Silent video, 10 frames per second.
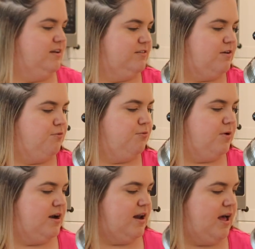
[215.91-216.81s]
So I have
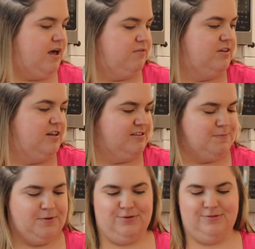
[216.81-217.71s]
1.5
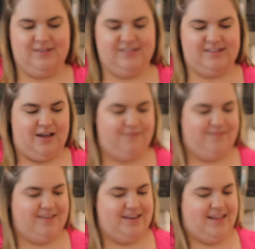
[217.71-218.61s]
teaspoons
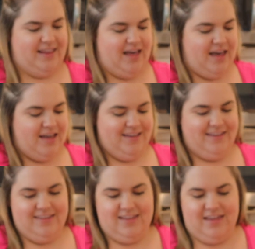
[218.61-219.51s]
of vanilla,
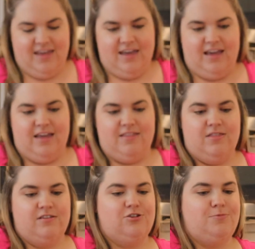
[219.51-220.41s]
and
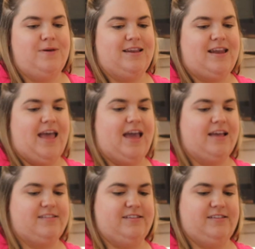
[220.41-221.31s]
then the 2 beaten
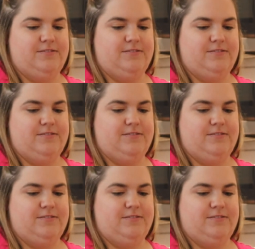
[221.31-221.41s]
eggs.